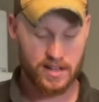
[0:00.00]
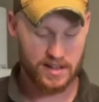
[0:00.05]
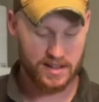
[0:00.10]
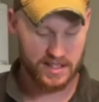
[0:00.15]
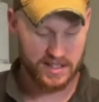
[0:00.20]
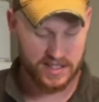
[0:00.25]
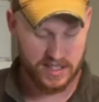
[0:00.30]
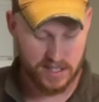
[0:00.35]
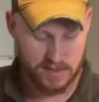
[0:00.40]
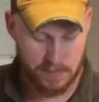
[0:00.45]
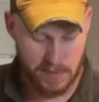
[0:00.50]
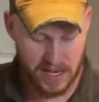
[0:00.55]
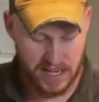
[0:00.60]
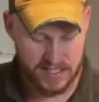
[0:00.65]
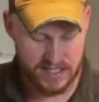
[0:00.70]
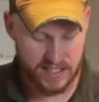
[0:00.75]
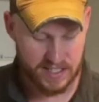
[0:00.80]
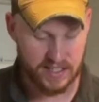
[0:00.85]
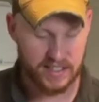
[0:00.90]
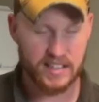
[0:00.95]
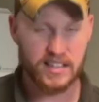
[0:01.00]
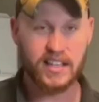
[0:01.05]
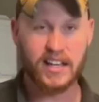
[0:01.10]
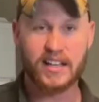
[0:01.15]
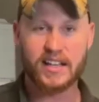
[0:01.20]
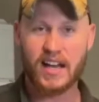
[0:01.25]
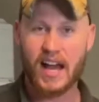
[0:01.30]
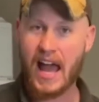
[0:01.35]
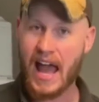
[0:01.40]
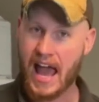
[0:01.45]
this is basically
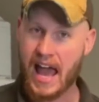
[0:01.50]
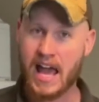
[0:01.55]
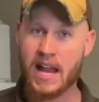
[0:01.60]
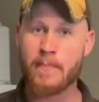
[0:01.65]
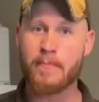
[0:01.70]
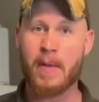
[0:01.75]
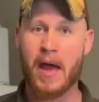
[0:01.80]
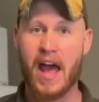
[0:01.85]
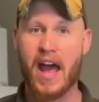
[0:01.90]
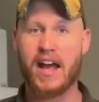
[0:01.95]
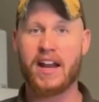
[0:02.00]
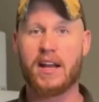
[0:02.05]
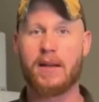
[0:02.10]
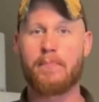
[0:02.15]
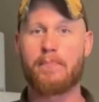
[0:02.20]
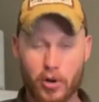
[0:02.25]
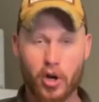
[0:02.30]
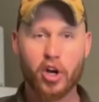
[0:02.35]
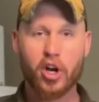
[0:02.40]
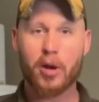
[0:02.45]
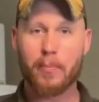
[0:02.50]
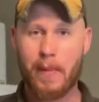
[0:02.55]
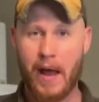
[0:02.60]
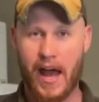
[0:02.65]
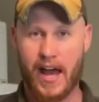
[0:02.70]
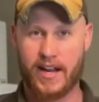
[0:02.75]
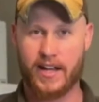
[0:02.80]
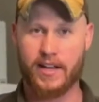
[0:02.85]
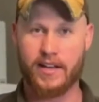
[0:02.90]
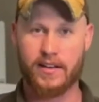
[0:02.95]
like a hand-patted burger
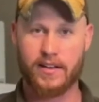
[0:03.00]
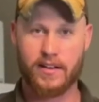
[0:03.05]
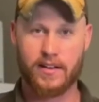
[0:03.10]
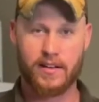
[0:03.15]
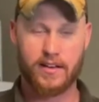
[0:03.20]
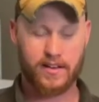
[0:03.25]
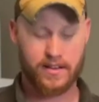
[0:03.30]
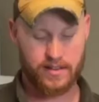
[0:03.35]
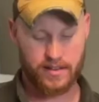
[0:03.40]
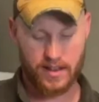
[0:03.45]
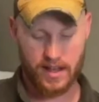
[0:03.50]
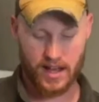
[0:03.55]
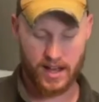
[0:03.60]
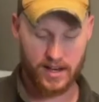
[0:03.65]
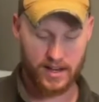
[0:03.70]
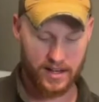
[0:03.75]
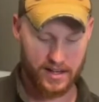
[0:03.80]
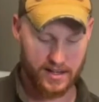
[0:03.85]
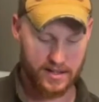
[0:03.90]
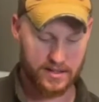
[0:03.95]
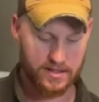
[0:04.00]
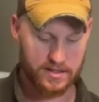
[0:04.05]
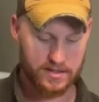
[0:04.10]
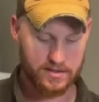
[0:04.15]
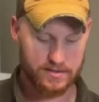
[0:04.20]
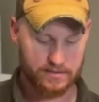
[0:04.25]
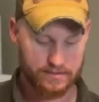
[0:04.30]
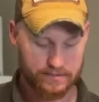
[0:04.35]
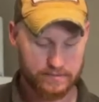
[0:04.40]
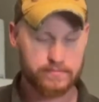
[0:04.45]
patty that
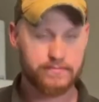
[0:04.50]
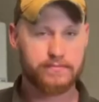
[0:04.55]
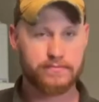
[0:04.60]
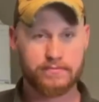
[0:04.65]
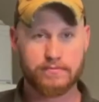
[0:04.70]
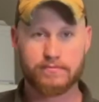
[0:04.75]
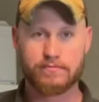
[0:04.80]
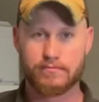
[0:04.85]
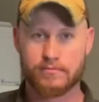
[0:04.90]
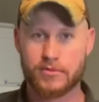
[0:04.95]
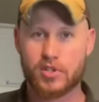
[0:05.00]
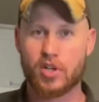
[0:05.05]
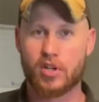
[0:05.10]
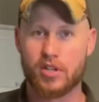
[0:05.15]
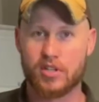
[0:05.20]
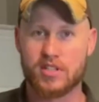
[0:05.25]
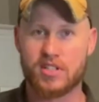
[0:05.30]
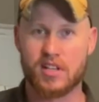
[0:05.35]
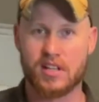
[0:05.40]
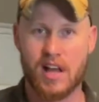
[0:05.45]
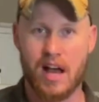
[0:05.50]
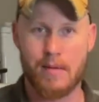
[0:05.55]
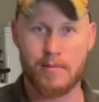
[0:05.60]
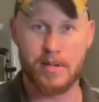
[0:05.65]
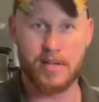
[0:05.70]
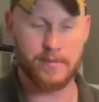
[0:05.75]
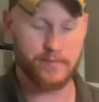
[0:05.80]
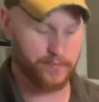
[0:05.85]
is turned salami.